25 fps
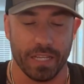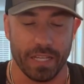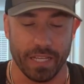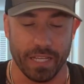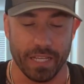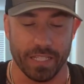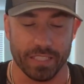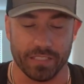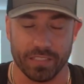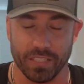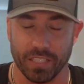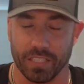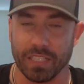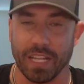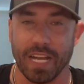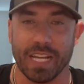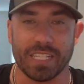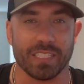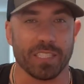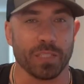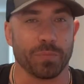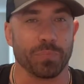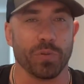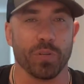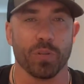It's the
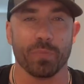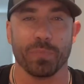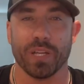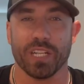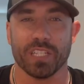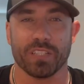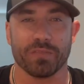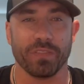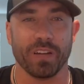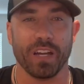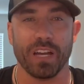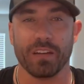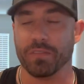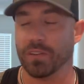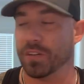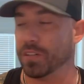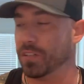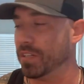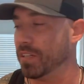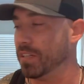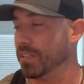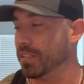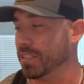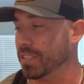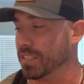classic Pure Base
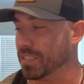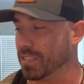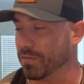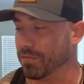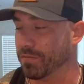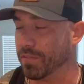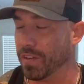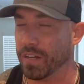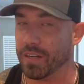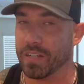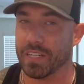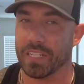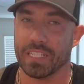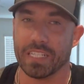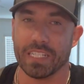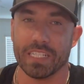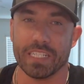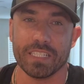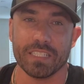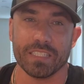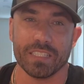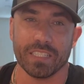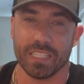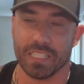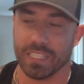500. It's a very
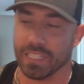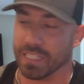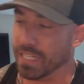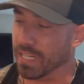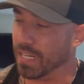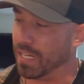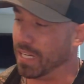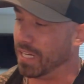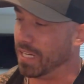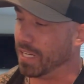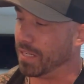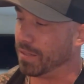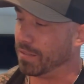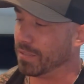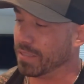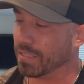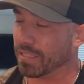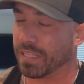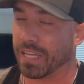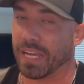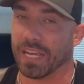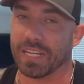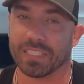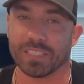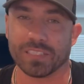easy
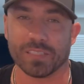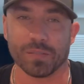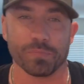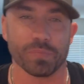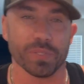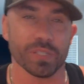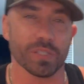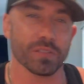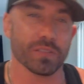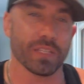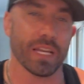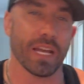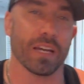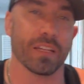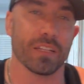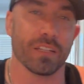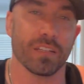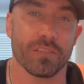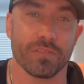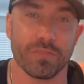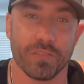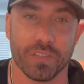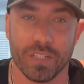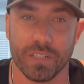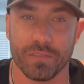case to build out
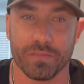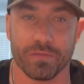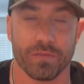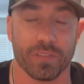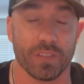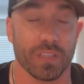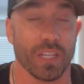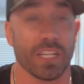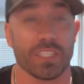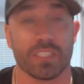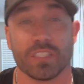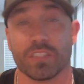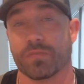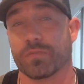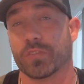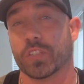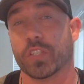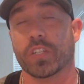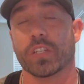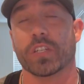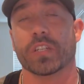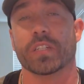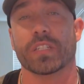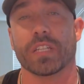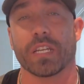of. Lots of
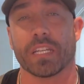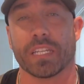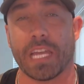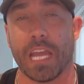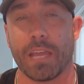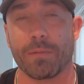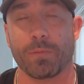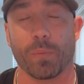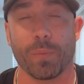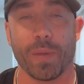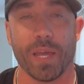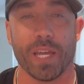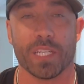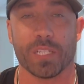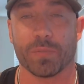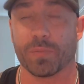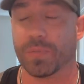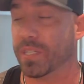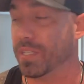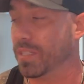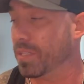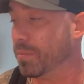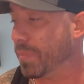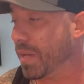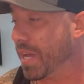good cable
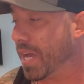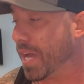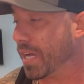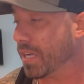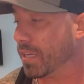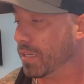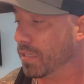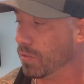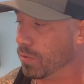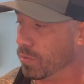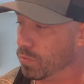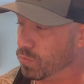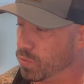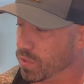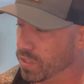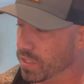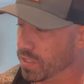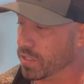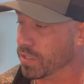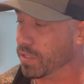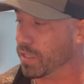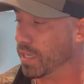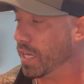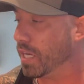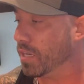management in the back, really
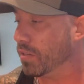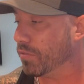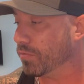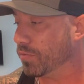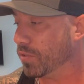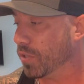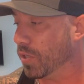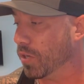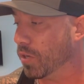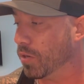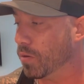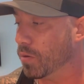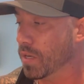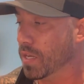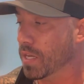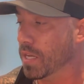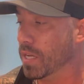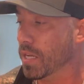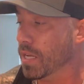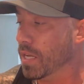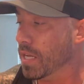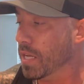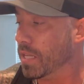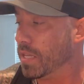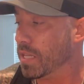good airflow.
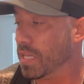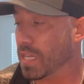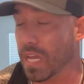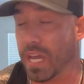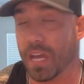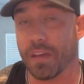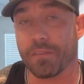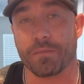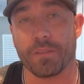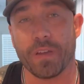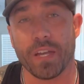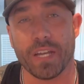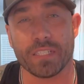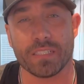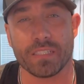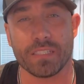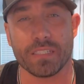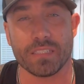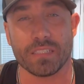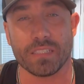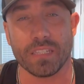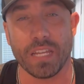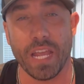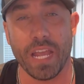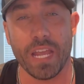The FX
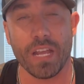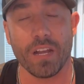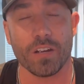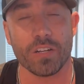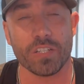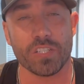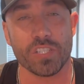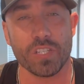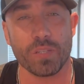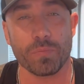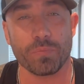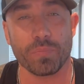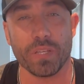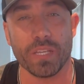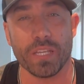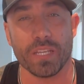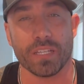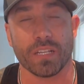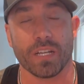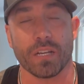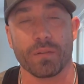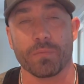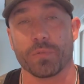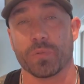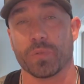is an ARGB.
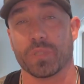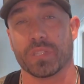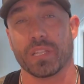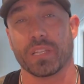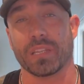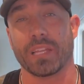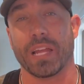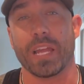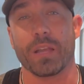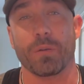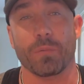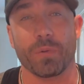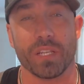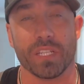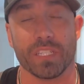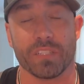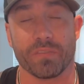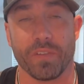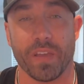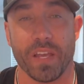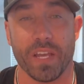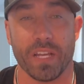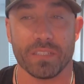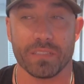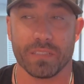It comes with the light wings
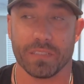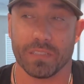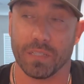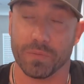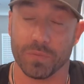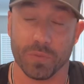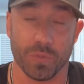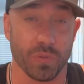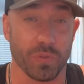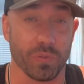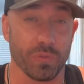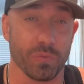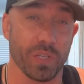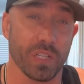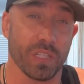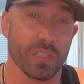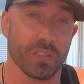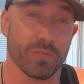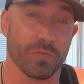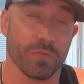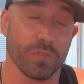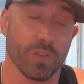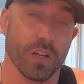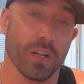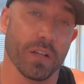fans. It comes with 3 in the
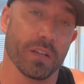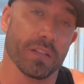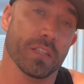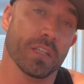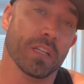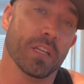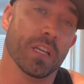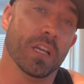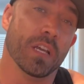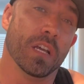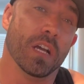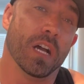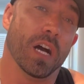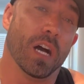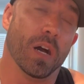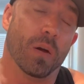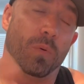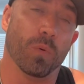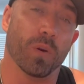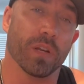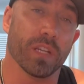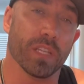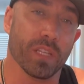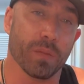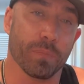front,
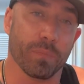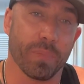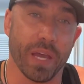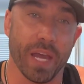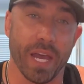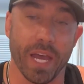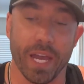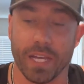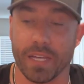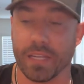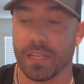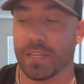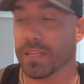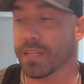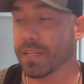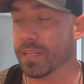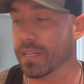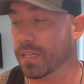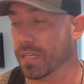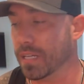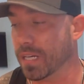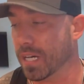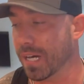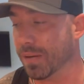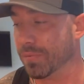1 in the back.
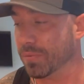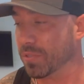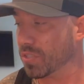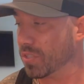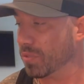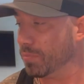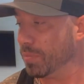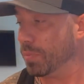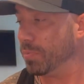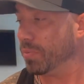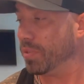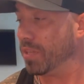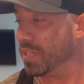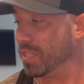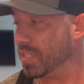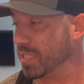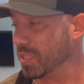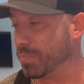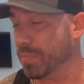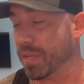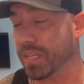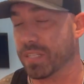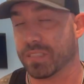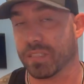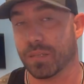There's gonna be plenty of
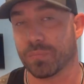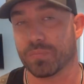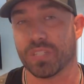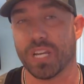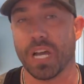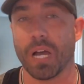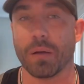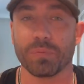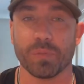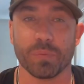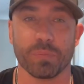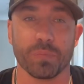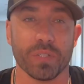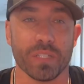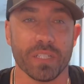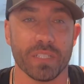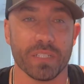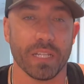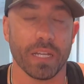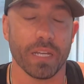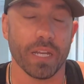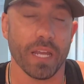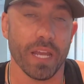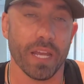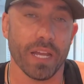space up top to put in
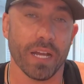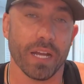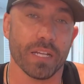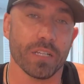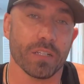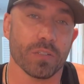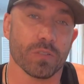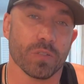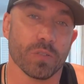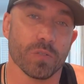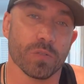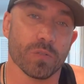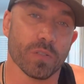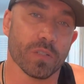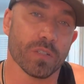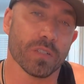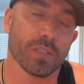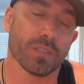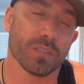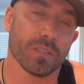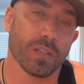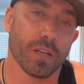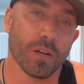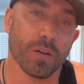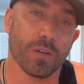that AIO cooler.
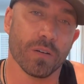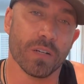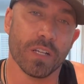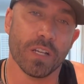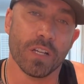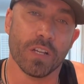So